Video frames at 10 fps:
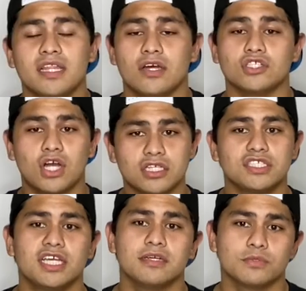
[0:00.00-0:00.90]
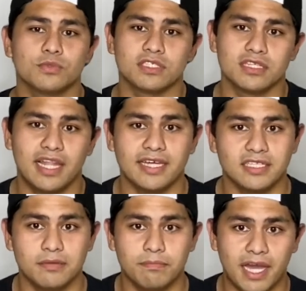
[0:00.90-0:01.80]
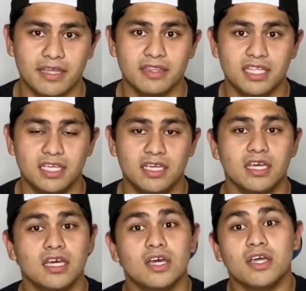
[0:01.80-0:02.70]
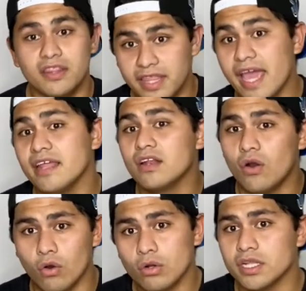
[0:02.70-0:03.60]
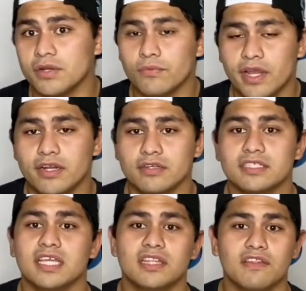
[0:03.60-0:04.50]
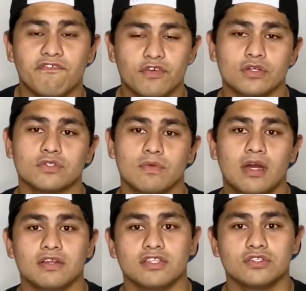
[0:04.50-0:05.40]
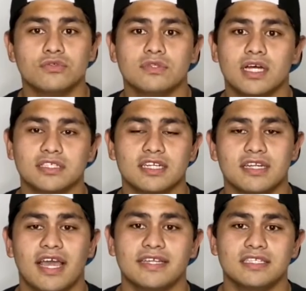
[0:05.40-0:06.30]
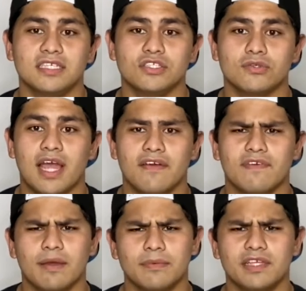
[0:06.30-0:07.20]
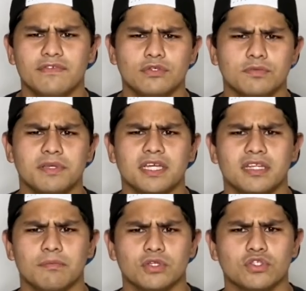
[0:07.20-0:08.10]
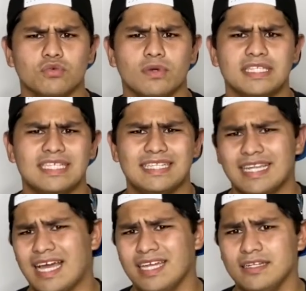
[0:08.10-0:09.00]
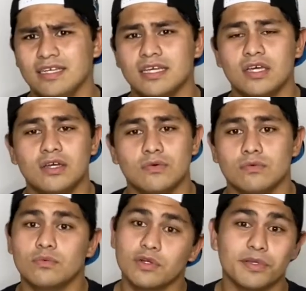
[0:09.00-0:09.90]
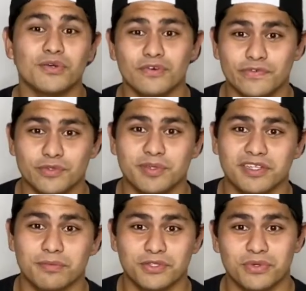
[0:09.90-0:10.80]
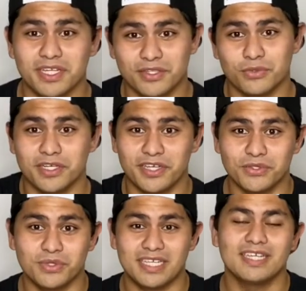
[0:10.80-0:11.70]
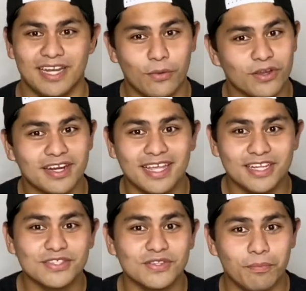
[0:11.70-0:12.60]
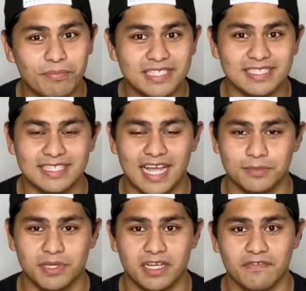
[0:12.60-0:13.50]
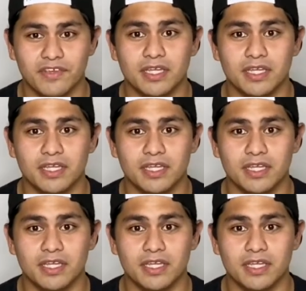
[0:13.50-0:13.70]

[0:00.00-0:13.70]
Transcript: Josh Jacobs was selected by the then Oakland Raiders in the first round of the 2019 draft. I believe he was picked number 29. Would have been cool if he was picked number 28. Now we're going to get into the business aspect of it.